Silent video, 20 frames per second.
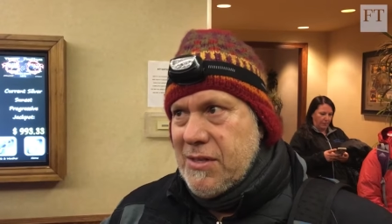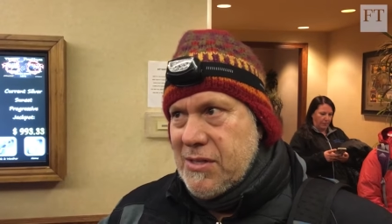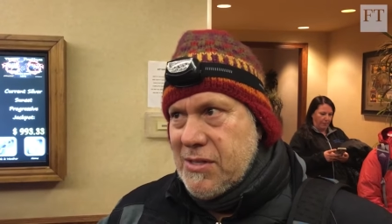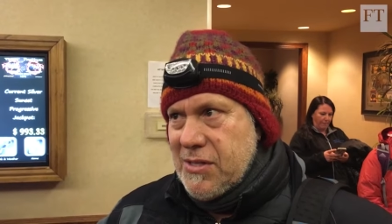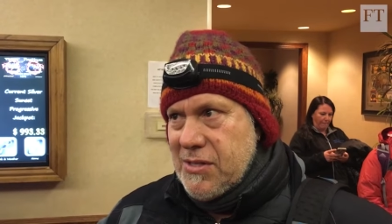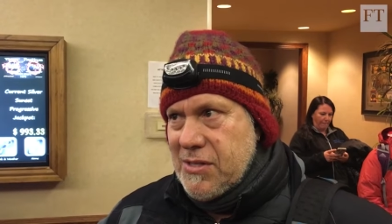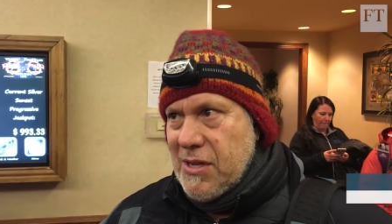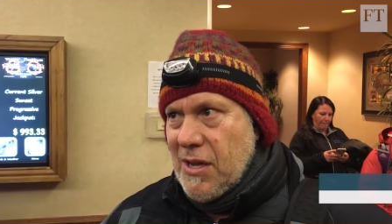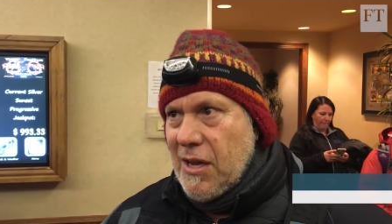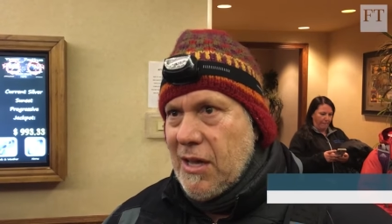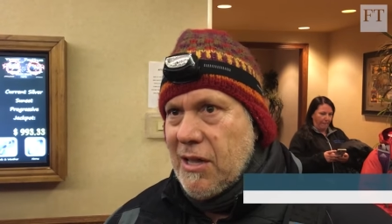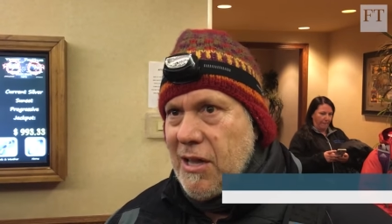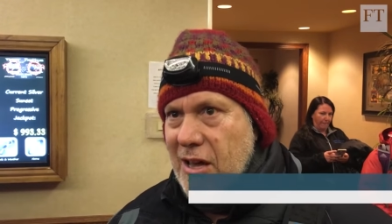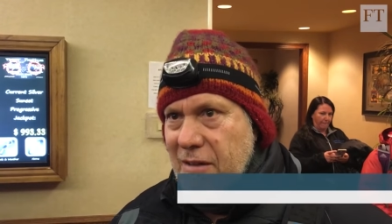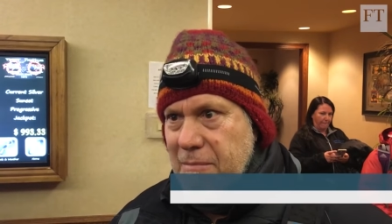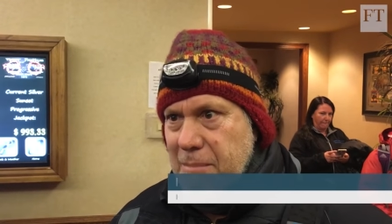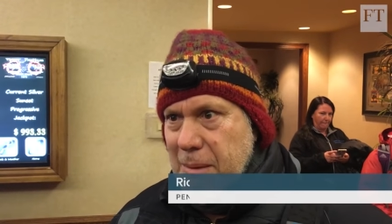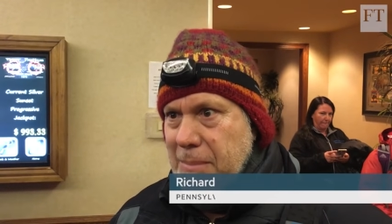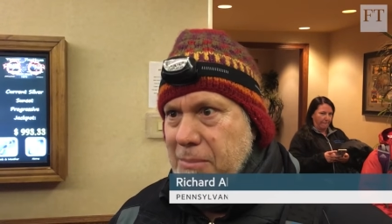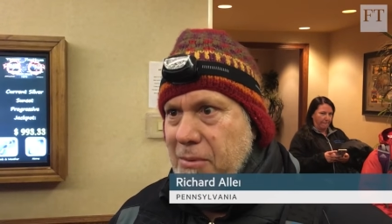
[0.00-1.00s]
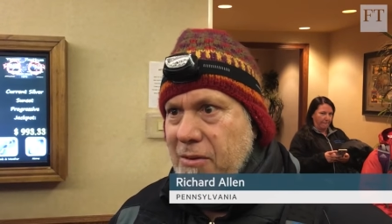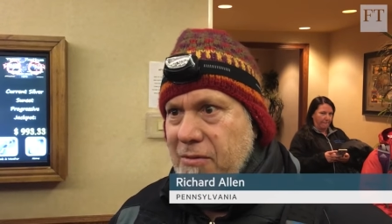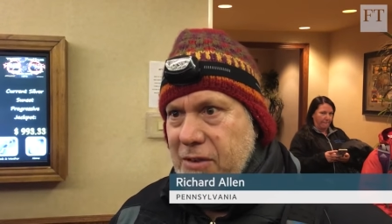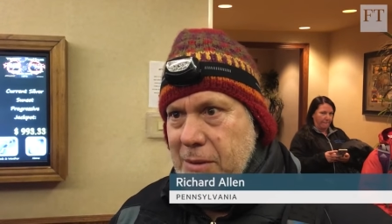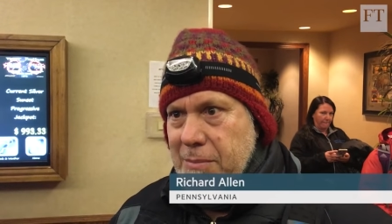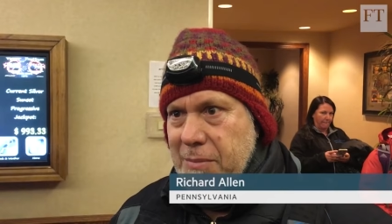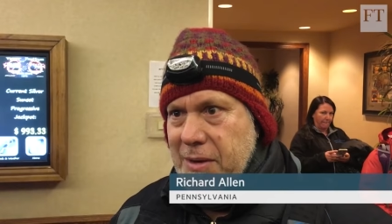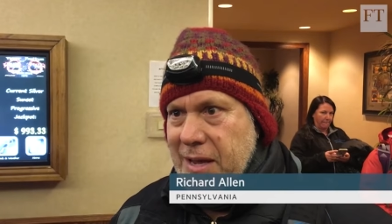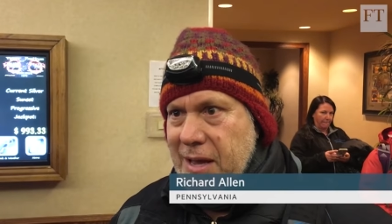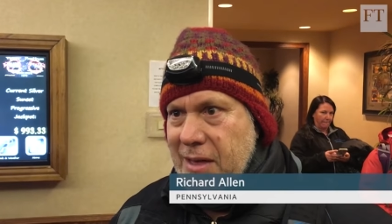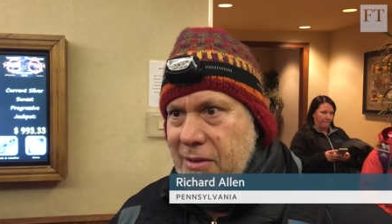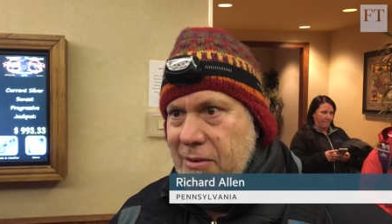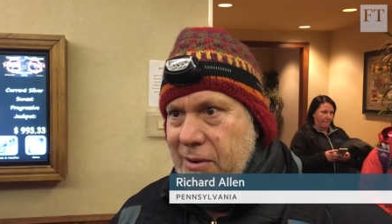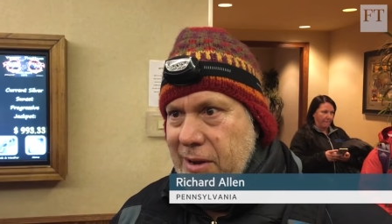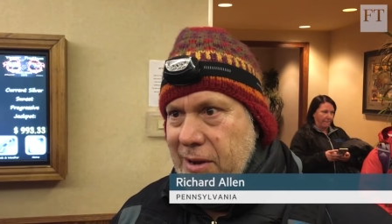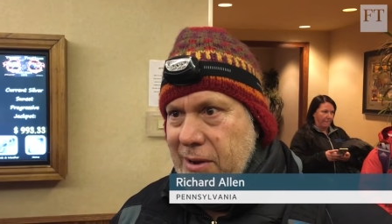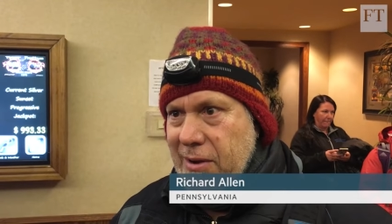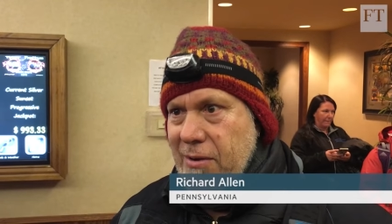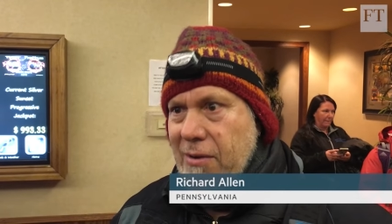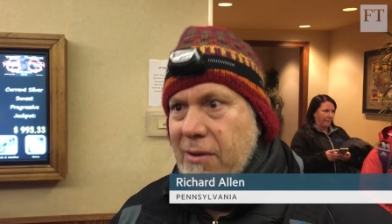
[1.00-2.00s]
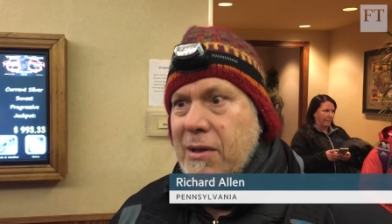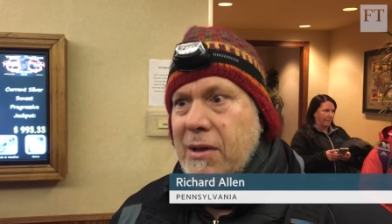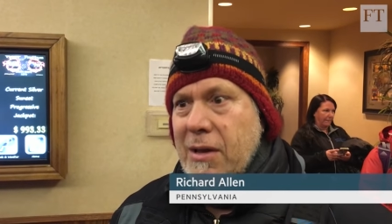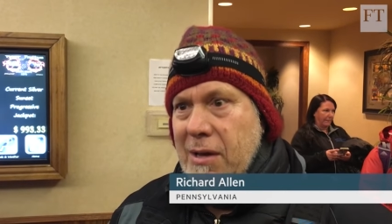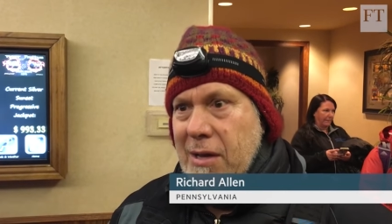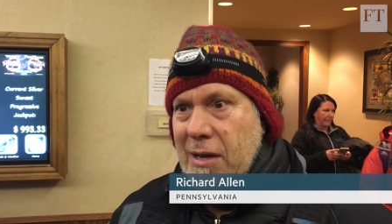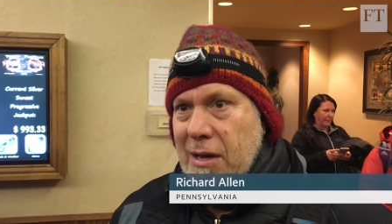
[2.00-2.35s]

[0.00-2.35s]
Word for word: this is a lot of people have come together here.